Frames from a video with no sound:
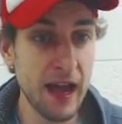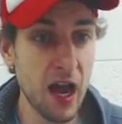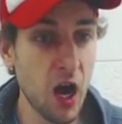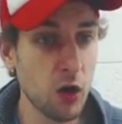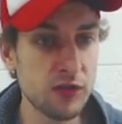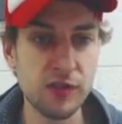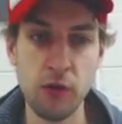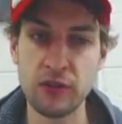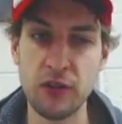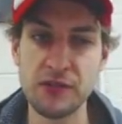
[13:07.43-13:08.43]
takes him
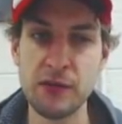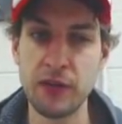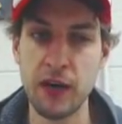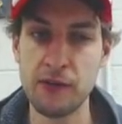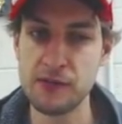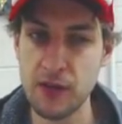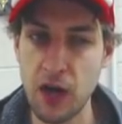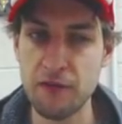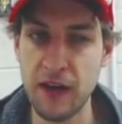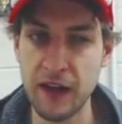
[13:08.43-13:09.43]
out. So close. He
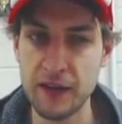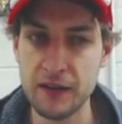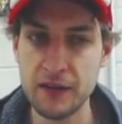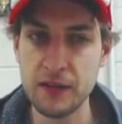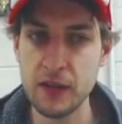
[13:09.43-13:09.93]
recovers. All right, fine.